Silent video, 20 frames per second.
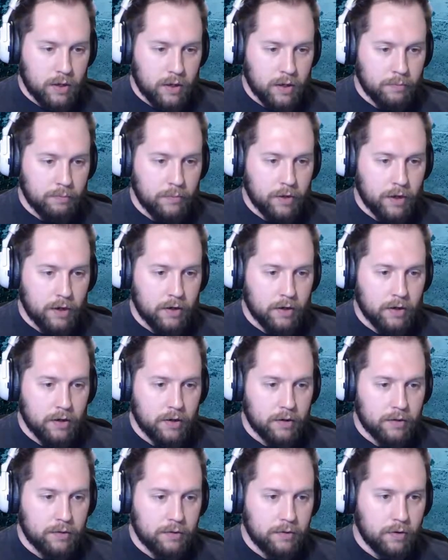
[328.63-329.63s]
I'm not
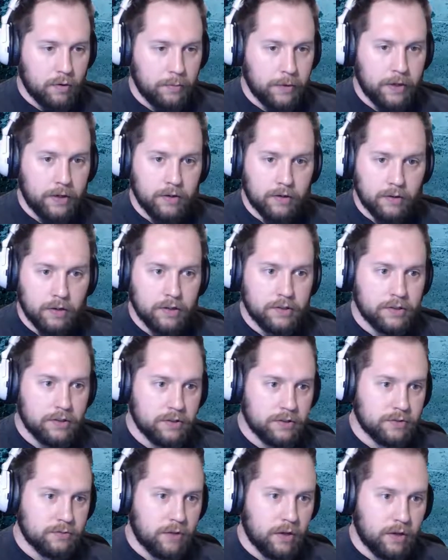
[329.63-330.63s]
a nobody in your
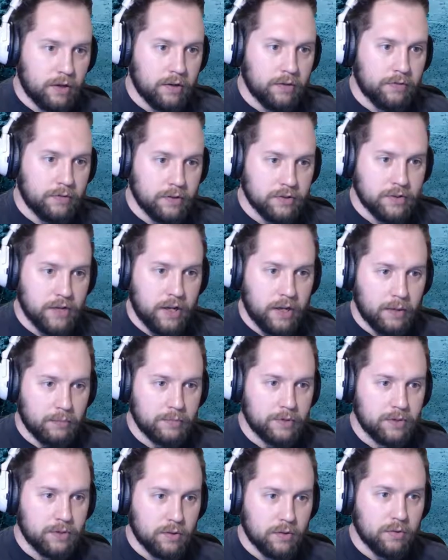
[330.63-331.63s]
glitches runner of this game,
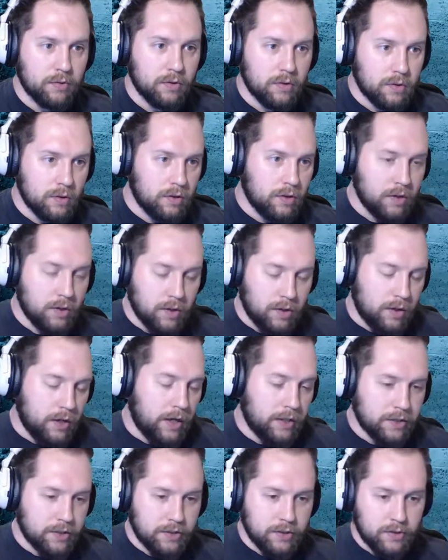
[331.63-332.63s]
so
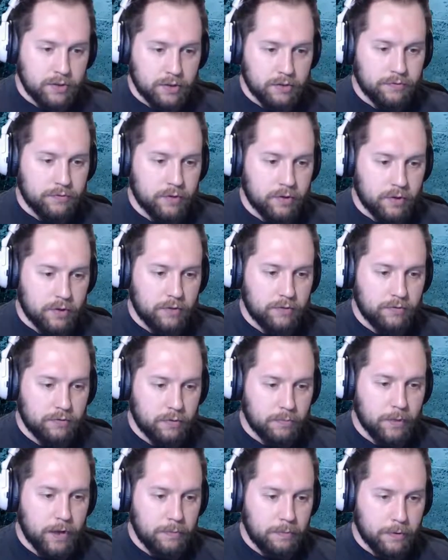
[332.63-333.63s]
I just use it for
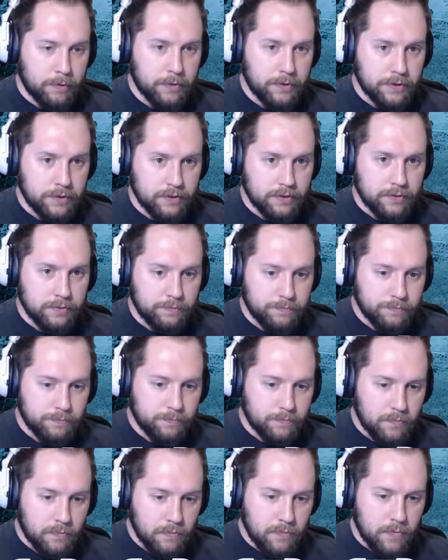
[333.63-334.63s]
my purposes.
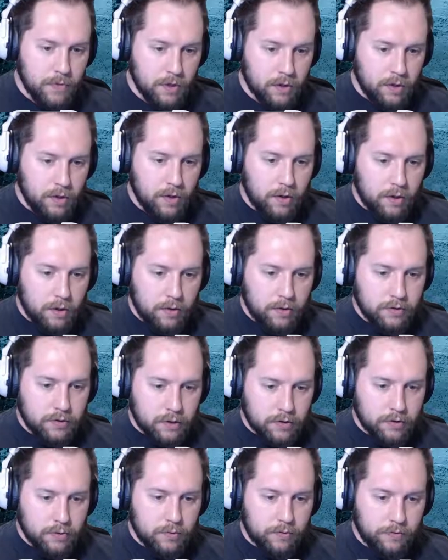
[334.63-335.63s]
There's
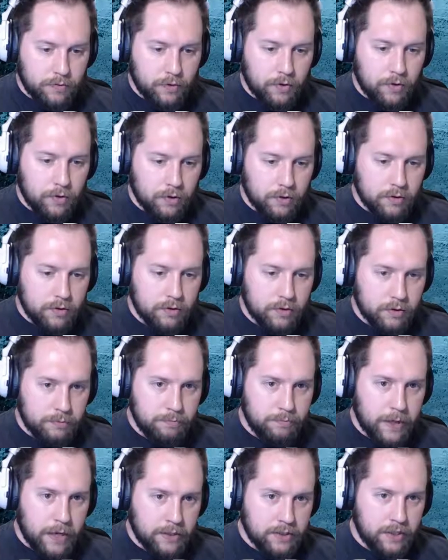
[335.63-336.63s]
also a full
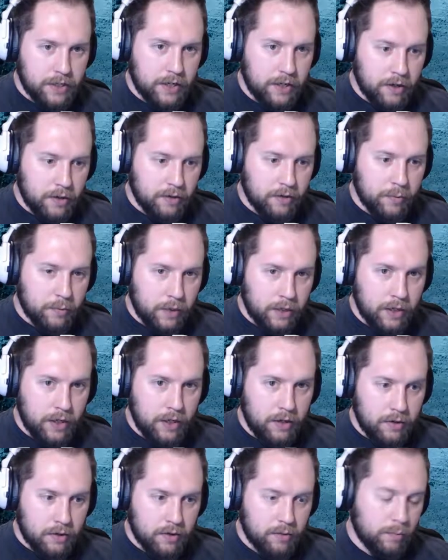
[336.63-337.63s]
magic here that we
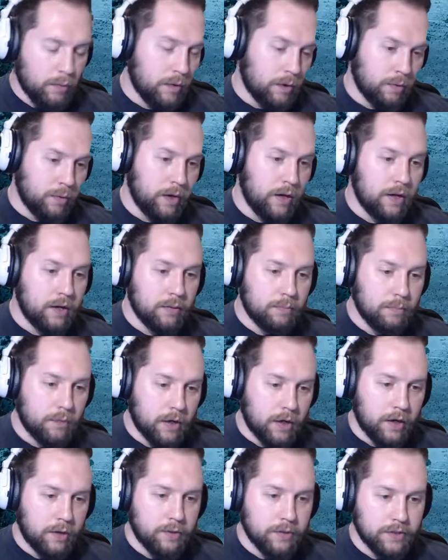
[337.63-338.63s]
need. We don't need it,
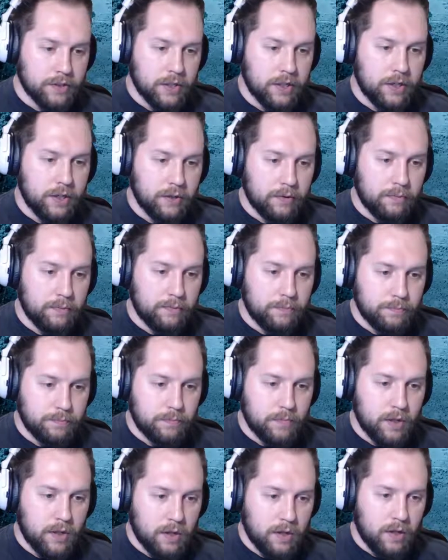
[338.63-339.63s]
but I always get it.
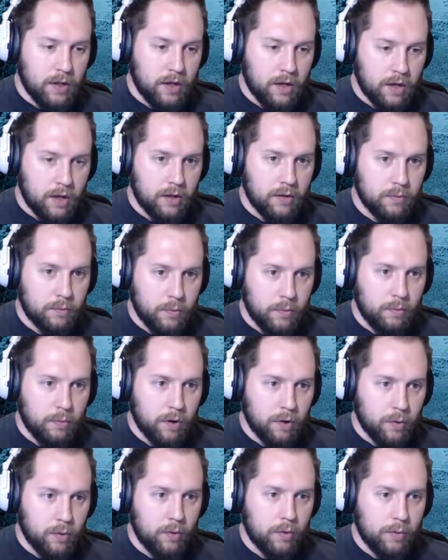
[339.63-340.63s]
And we
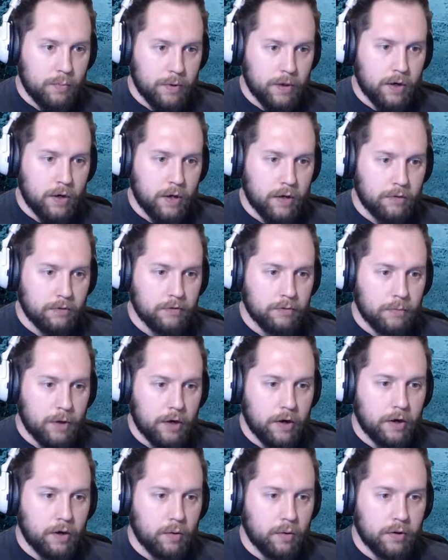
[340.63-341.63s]
want to equip Arcane of
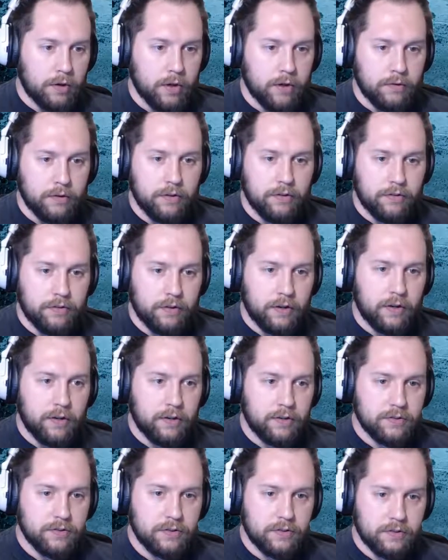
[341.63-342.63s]
Samaria going down these
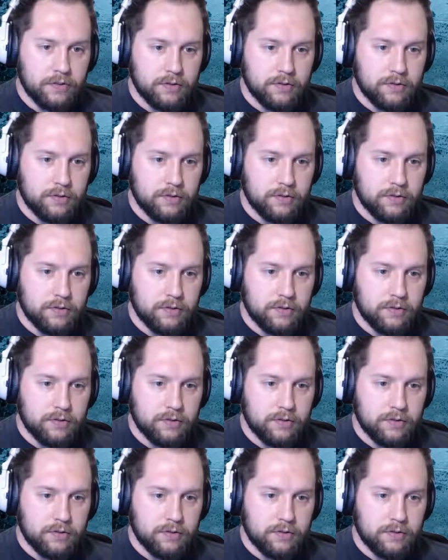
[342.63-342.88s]
stairs.